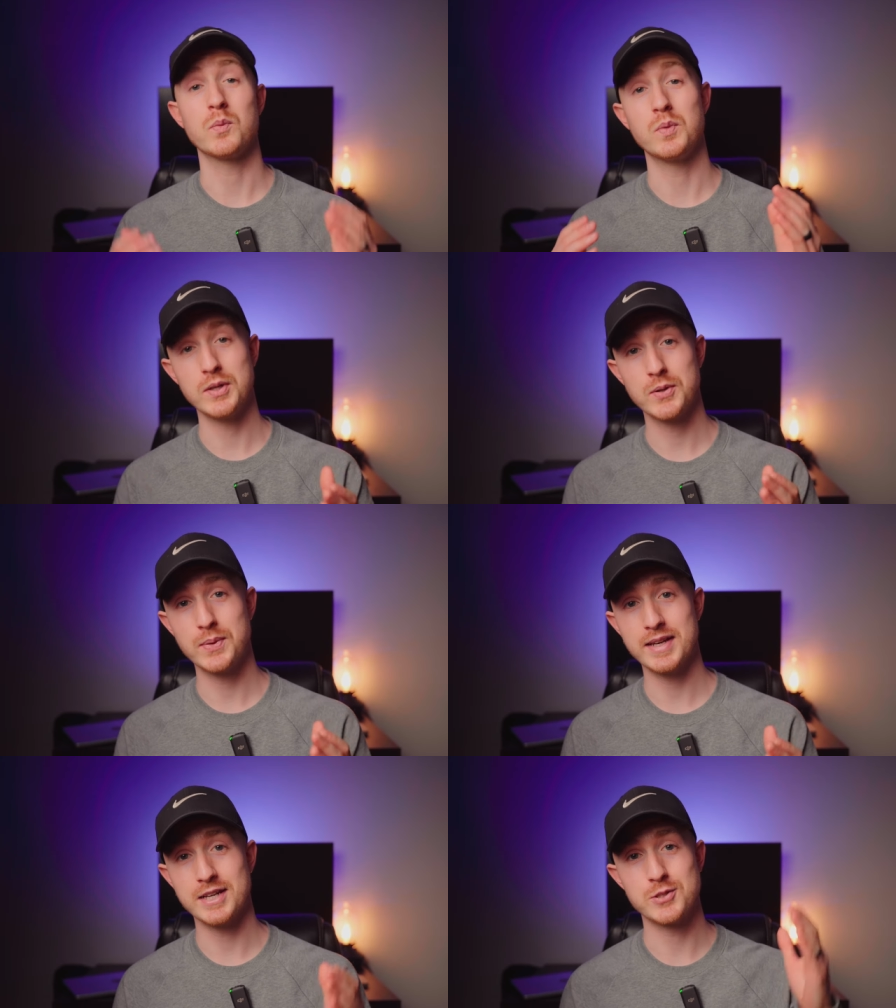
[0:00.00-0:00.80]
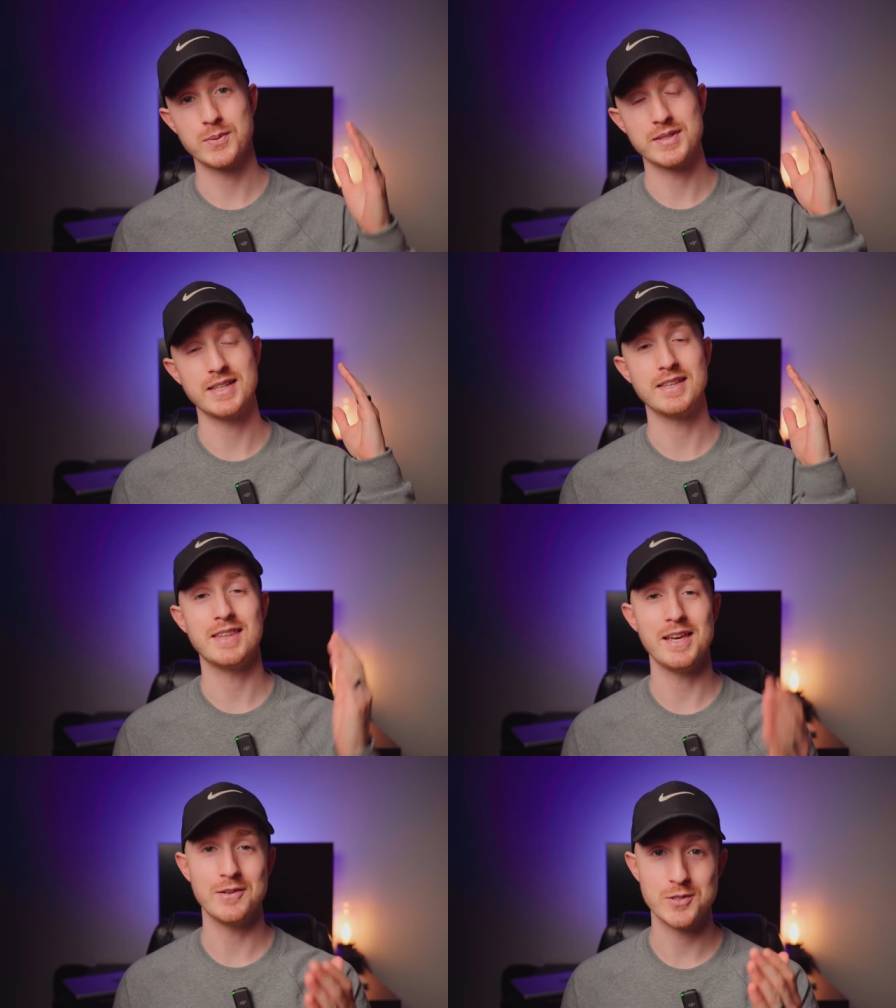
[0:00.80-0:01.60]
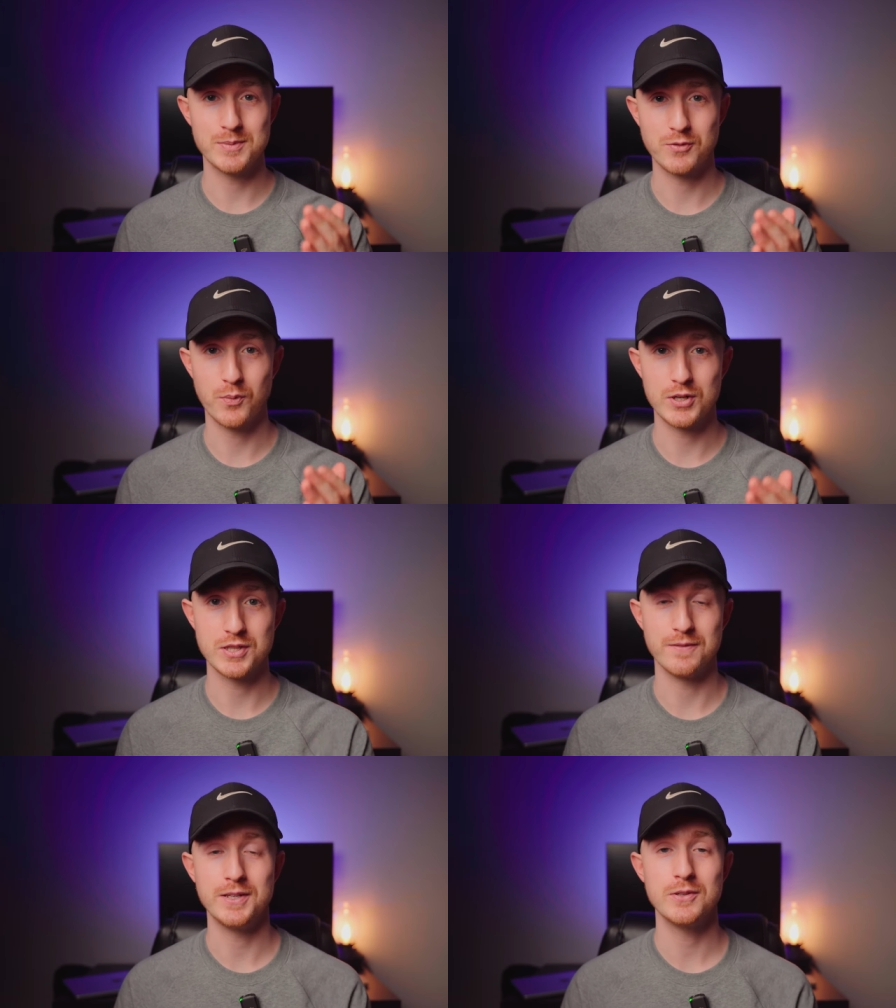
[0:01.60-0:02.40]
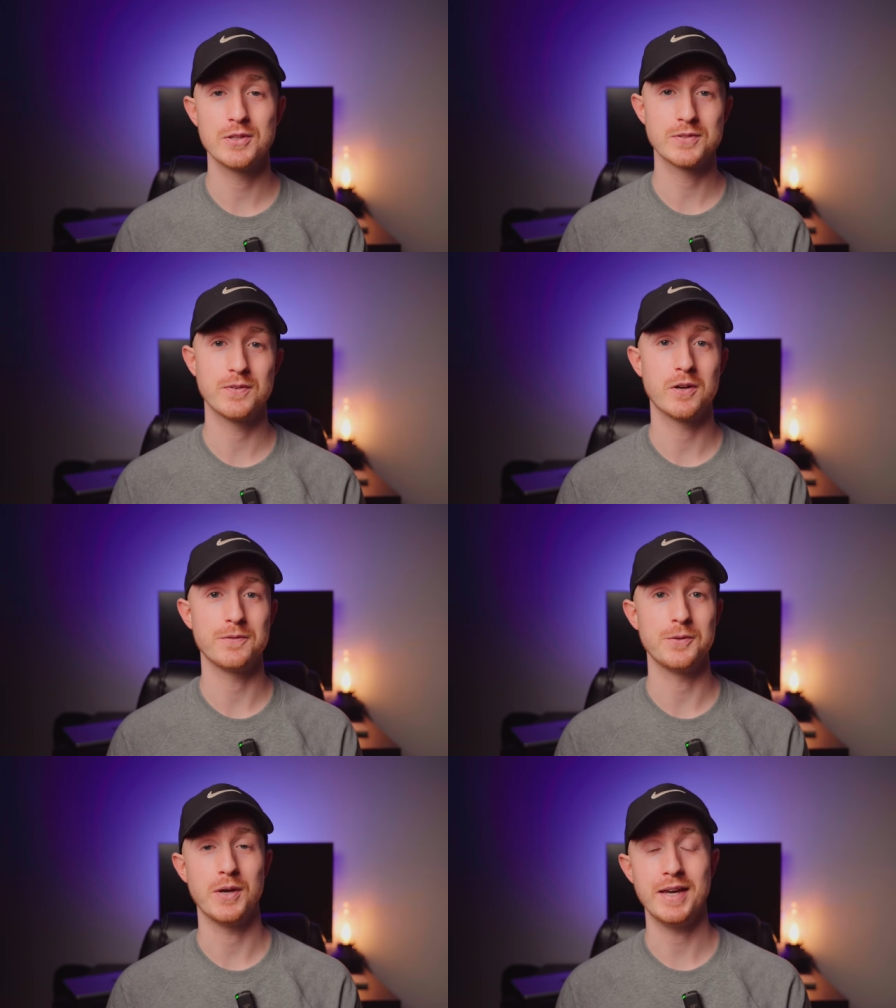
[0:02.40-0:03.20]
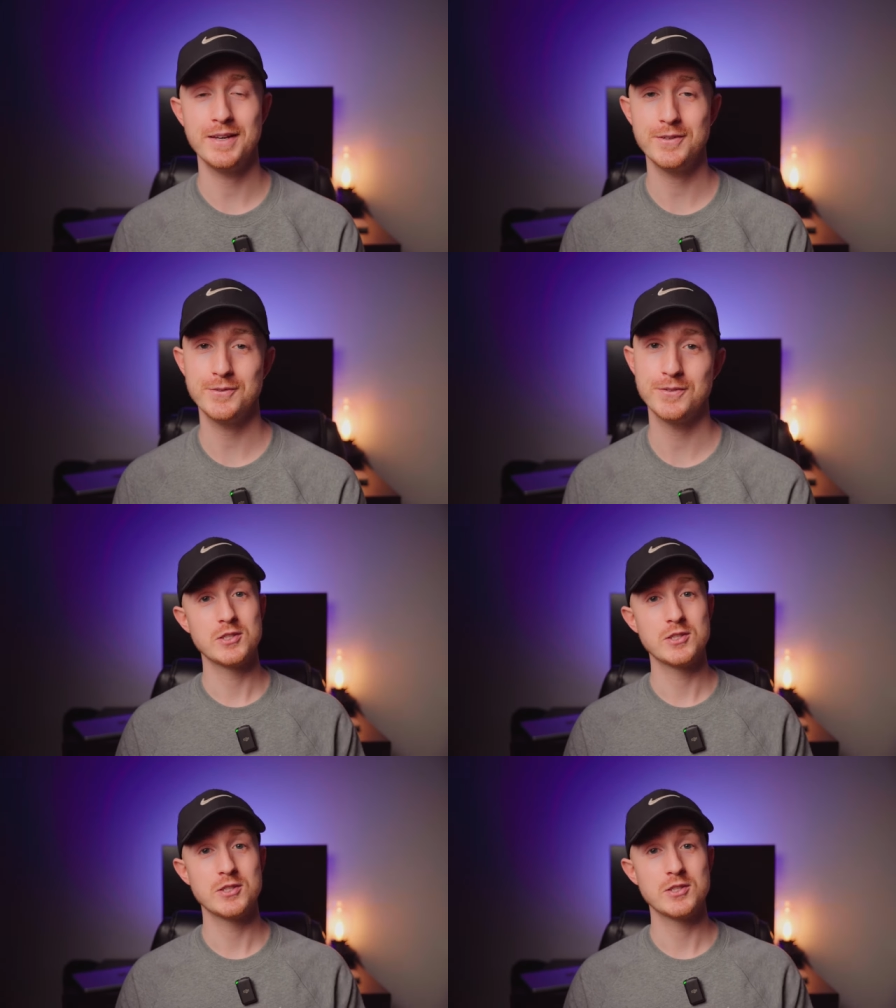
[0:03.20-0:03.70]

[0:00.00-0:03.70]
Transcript: Real quick, I just want to say thank you so much for watching the video this far if you have.